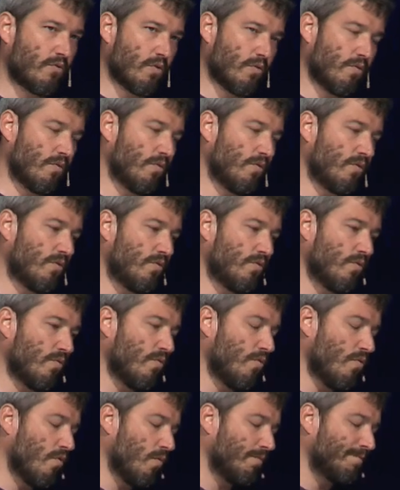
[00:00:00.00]

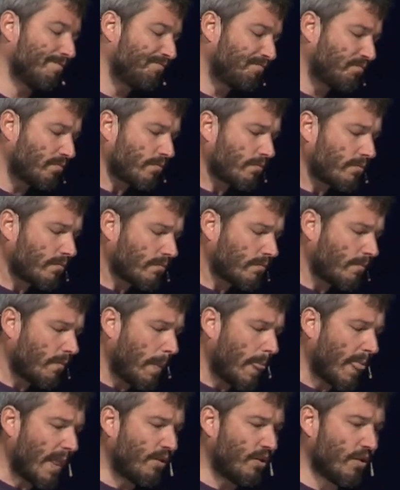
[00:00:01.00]
to
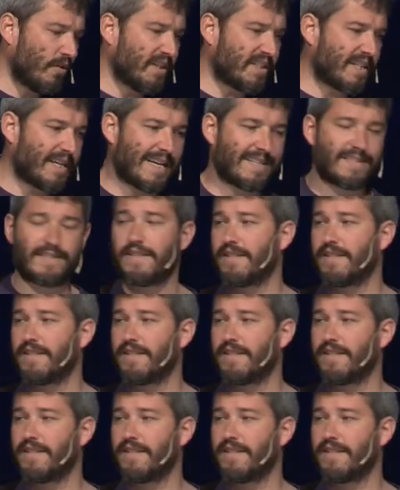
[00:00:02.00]
discuss